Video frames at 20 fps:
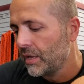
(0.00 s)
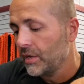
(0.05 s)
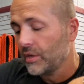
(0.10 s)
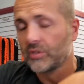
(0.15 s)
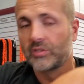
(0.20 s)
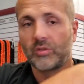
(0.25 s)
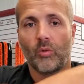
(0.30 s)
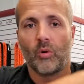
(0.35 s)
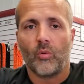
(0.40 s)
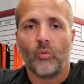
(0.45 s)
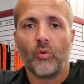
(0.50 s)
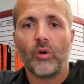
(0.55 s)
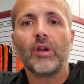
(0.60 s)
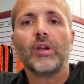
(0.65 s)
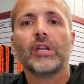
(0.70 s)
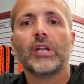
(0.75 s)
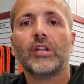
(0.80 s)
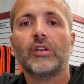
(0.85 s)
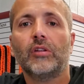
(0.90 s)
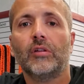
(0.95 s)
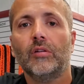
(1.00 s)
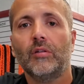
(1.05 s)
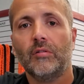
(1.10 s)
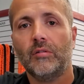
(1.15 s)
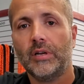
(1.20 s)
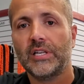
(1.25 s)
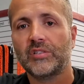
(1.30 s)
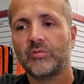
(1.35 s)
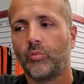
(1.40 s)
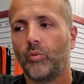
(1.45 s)
So what we're going to do
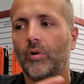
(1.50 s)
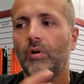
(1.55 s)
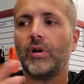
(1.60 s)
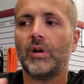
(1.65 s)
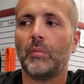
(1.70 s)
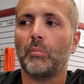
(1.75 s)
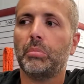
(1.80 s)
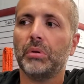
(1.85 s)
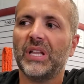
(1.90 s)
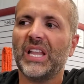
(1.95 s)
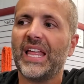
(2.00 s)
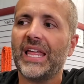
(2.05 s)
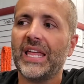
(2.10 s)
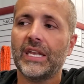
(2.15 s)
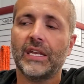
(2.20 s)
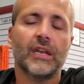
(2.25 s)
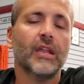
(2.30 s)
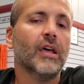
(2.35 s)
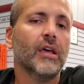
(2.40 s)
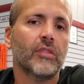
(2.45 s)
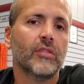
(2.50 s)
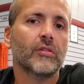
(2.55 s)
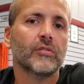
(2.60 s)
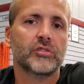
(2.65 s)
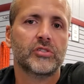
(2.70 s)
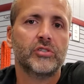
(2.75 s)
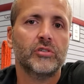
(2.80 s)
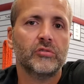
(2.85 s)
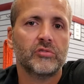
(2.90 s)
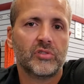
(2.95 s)
is we're going to blend those
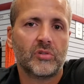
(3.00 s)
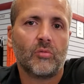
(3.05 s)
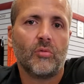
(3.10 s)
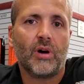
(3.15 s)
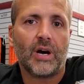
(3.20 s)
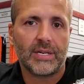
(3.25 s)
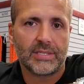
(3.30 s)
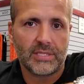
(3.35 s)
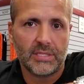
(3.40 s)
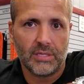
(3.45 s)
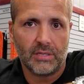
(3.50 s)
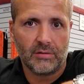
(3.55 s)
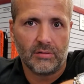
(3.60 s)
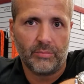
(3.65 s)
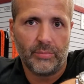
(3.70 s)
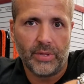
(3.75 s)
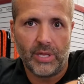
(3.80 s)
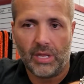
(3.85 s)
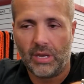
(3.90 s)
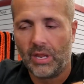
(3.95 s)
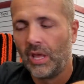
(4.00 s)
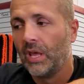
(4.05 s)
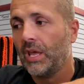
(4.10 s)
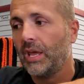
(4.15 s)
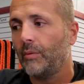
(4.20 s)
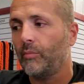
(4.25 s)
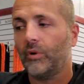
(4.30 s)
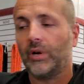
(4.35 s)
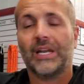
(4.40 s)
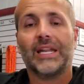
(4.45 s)
two squats a little bit,
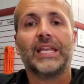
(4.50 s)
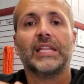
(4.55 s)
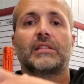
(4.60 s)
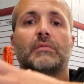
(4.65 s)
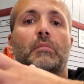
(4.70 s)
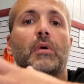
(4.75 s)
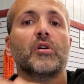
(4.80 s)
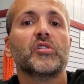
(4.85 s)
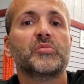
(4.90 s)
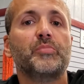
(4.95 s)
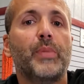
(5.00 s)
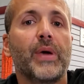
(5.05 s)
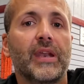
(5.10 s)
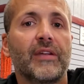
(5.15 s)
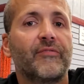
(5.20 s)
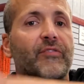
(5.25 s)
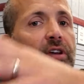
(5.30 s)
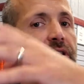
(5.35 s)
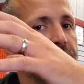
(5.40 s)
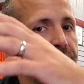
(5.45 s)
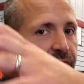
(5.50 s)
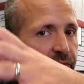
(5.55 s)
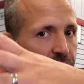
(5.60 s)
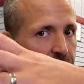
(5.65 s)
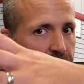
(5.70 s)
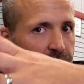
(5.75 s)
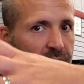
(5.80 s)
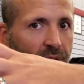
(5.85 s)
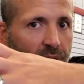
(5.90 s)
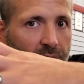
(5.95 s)
and we're going to get the most benefit
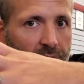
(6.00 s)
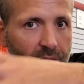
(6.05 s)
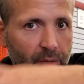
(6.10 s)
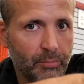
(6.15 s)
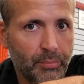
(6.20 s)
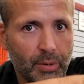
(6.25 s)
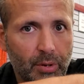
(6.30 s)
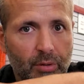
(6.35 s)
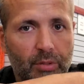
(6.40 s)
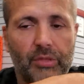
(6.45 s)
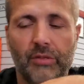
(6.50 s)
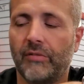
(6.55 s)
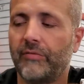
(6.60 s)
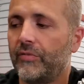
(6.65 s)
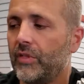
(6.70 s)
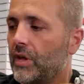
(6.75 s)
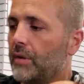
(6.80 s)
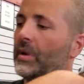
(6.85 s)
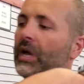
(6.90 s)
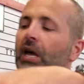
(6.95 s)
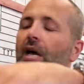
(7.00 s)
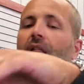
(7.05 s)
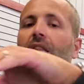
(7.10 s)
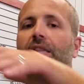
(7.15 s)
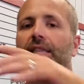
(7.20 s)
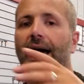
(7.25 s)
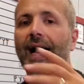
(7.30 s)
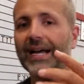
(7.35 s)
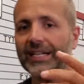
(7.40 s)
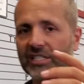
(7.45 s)
from the both of them.
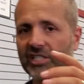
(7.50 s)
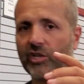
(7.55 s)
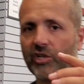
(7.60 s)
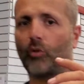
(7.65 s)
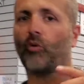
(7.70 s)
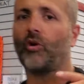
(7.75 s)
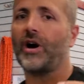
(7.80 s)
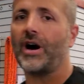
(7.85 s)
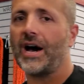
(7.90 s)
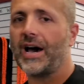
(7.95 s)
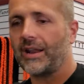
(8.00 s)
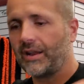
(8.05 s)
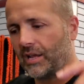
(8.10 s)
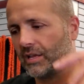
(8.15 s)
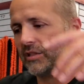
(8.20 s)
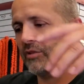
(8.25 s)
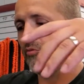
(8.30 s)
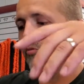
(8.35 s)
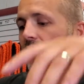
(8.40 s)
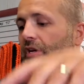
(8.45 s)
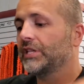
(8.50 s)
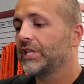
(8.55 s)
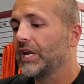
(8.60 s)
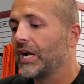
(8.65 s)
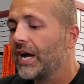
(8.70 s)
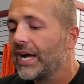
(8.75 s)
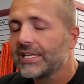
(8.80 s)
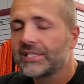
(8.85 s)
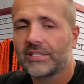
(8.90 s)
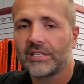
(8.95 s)
That squat, the one that
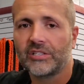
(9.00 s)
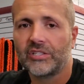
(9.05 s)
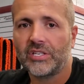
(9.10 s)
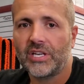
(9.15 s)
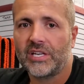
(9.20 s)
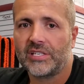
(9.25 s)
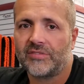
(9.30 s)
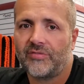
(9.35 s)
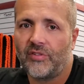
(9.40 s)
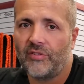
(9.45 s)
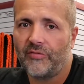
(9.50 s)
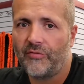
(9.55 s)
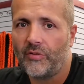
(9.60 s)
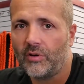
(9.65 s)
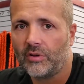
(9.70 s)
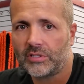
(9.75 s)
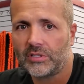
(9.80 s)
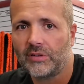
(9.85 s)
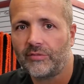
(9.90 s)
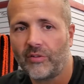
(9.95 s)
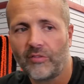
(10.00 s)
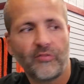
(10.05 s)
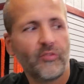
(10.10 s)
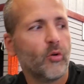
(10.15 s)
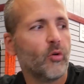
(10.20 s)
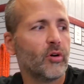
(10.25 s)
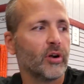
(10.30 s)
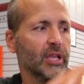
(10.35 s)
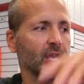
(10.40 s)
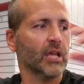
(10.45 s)
I suggest for folks over
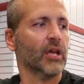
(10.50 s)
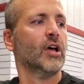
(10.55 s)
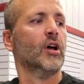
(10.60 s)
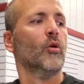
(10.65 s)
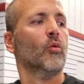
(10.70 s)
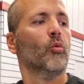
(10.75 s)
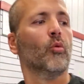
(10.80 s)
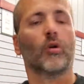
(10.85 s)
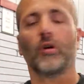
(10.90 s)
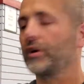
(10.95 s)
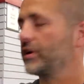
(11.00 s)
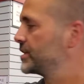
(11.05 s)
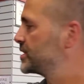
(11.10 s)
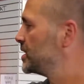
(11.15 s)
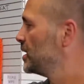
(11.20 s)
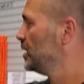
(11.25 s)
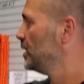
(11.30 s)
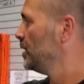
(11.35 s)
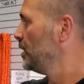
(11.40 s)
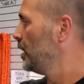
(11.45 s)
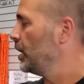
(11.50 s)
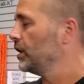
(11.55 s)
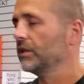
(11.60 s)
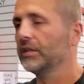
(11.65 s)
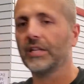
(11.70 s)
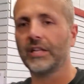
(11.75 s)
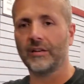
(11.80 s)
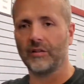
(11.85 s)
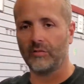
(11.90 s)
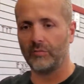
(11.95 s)
40, works a
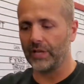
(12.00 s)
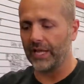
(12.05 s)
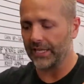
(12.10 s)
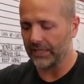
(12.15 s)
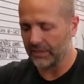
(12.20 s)
little like